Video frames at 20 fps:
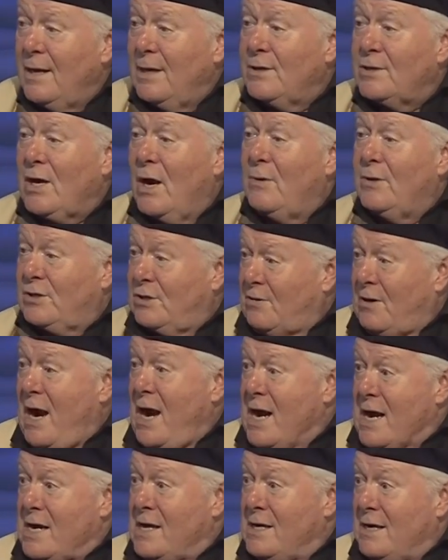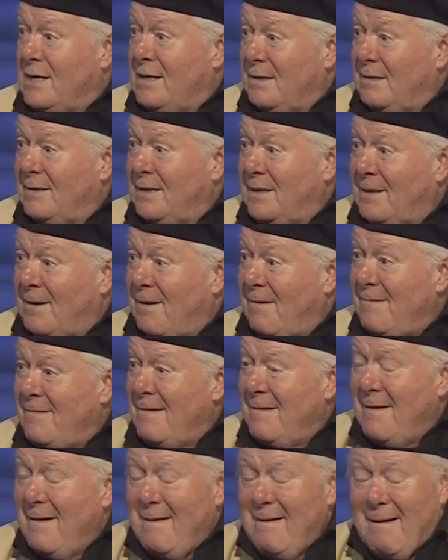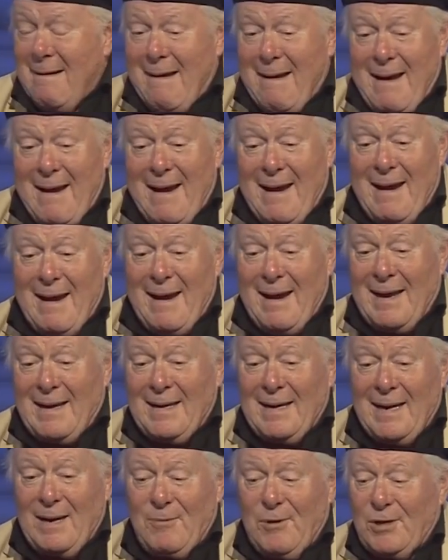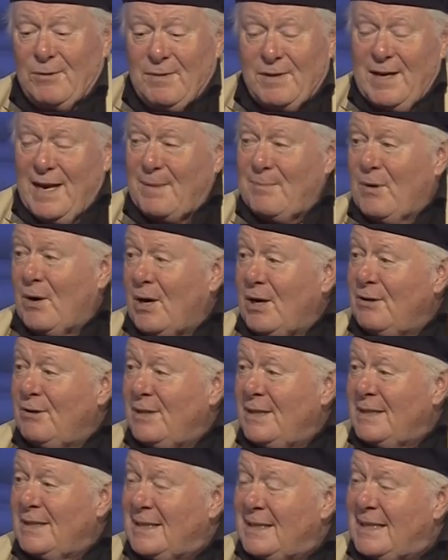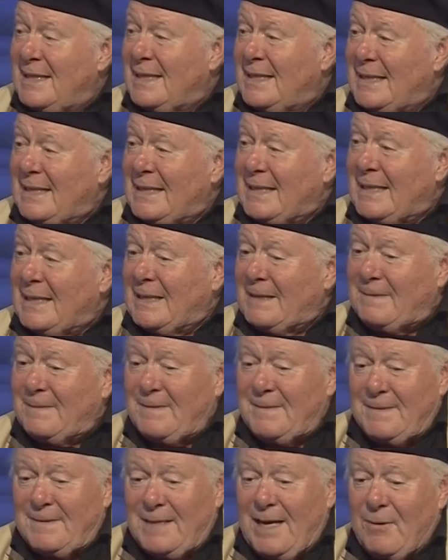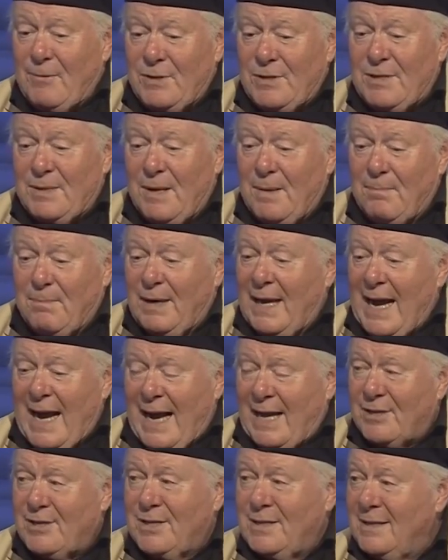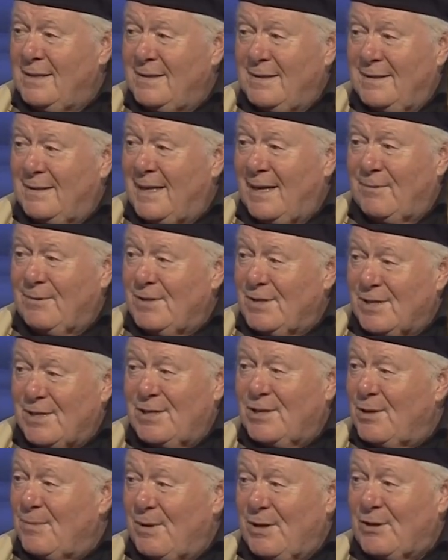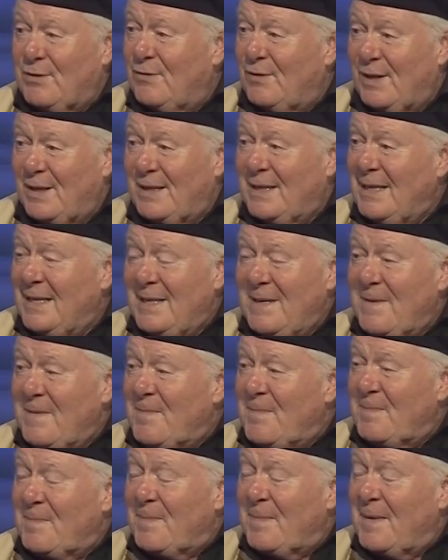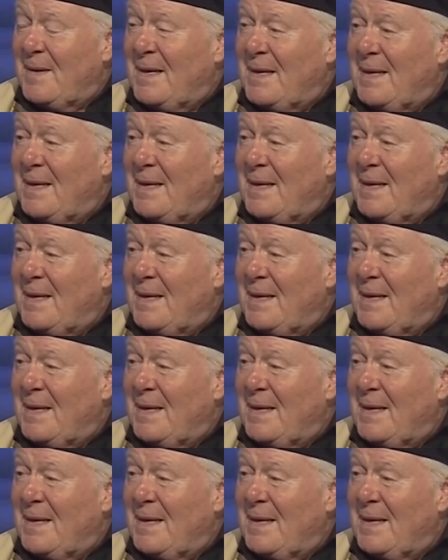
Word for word: So it was great, you know. Very cool. A and I worked with Ann-Margret, and uh, that was a blast. That was just so much fun. And we were talking about a